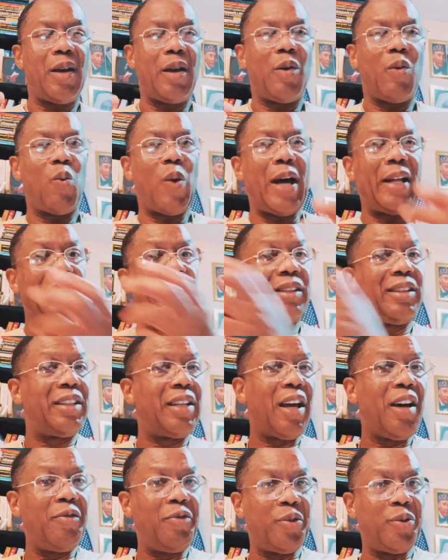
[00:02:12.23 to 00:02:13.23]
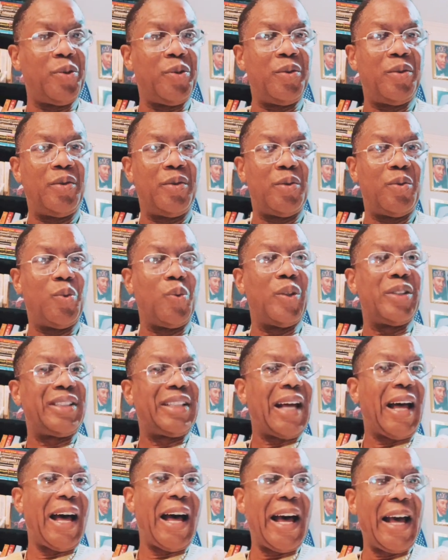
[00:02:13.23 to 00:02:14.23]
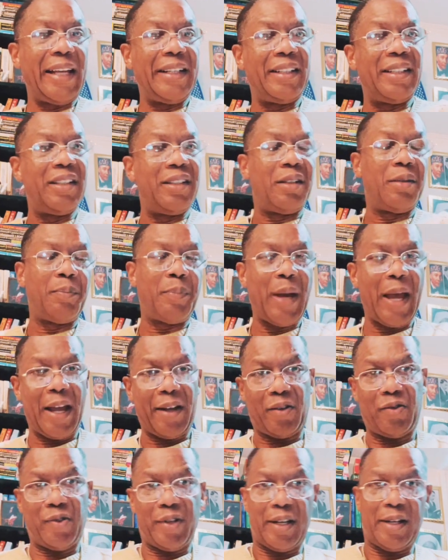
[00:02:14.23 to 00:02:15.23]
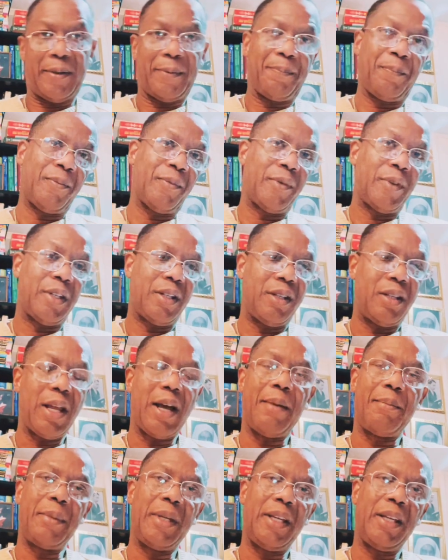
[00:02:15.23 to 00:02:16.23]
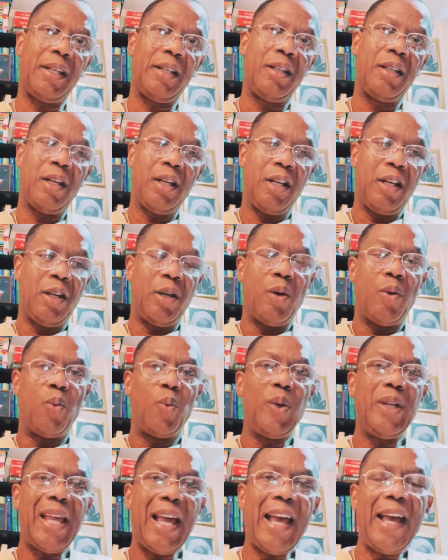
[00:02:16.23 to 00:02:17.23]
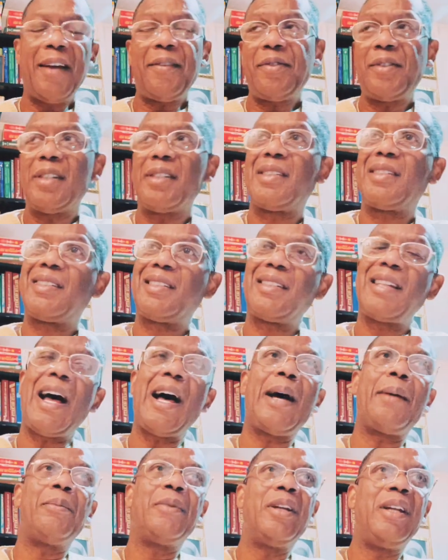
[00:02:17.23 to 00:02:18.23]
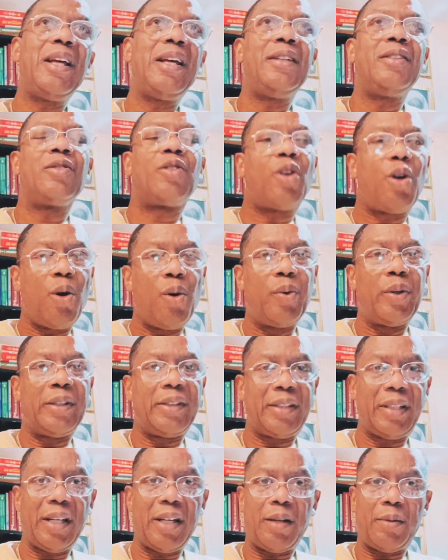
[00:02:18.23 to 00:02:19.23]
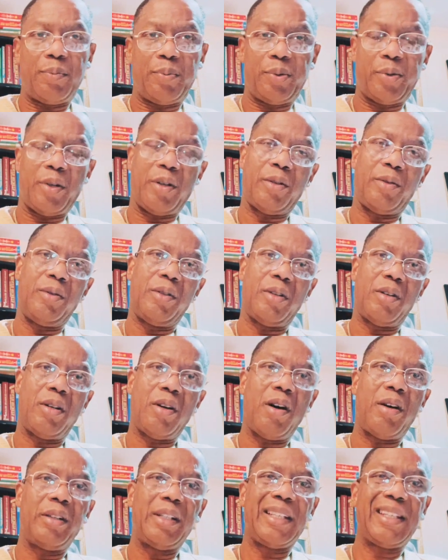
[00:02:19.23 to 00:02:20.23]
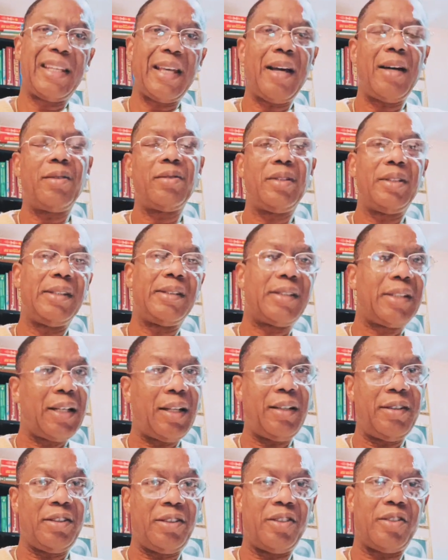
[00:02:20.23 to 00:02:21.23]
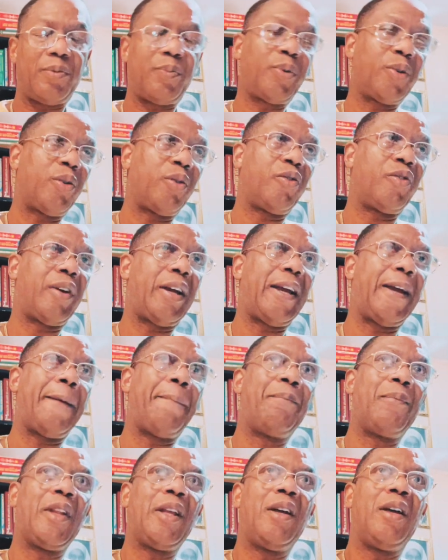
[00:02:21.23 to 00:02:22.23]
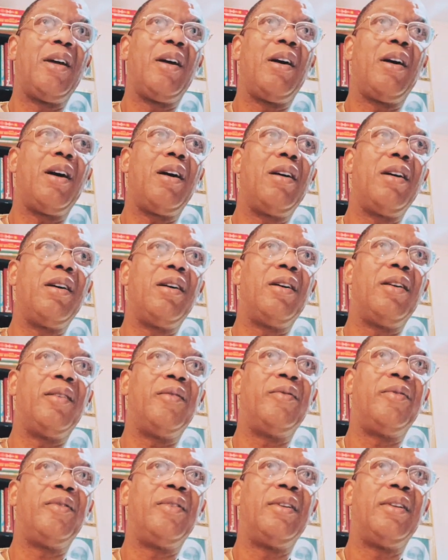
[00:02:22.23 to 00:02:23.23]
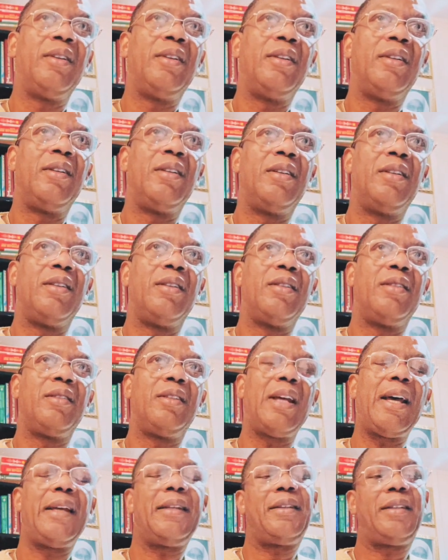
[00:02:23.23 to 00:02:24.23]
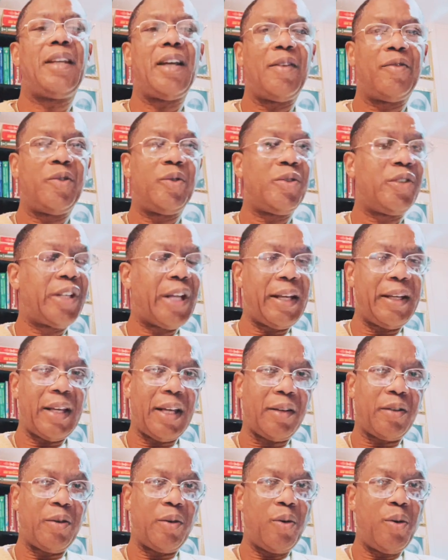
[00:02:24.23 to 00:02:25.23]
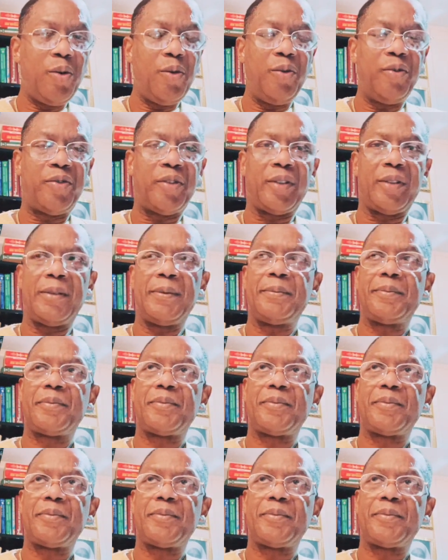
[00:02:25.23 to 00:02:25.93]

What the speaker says: while the devil was hiding in the background. Now, I mean, we have to stop letting Cointellpro, or the counterintelligence program of that devil J. Edgar Hoover,